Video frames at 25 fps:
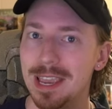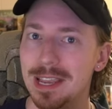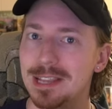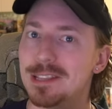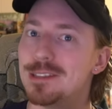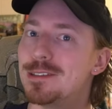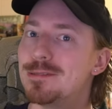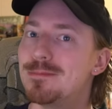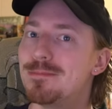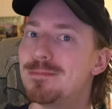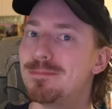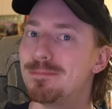
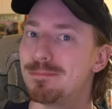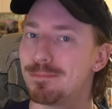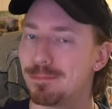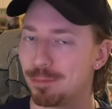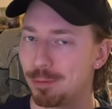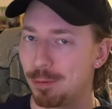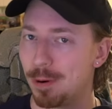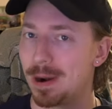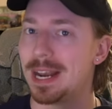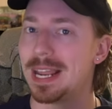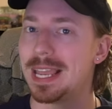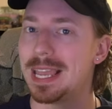it's
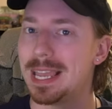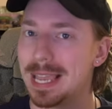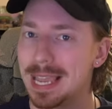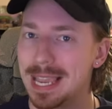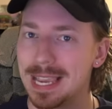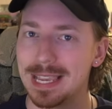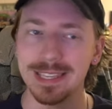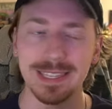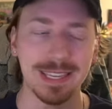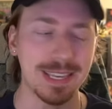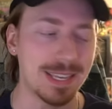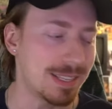pretty
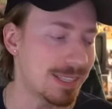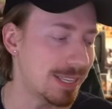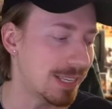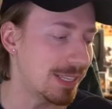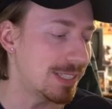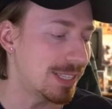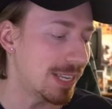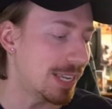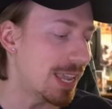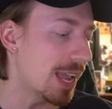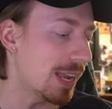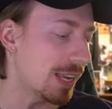easy to,
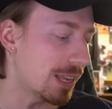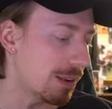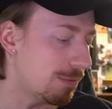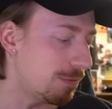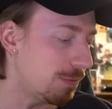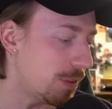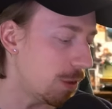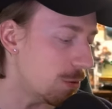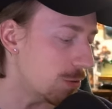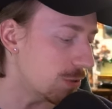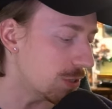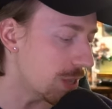to get
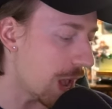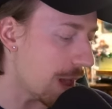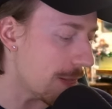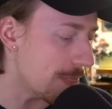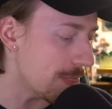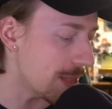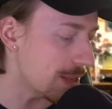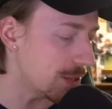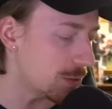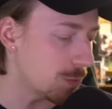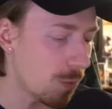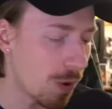confused on
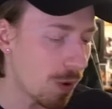this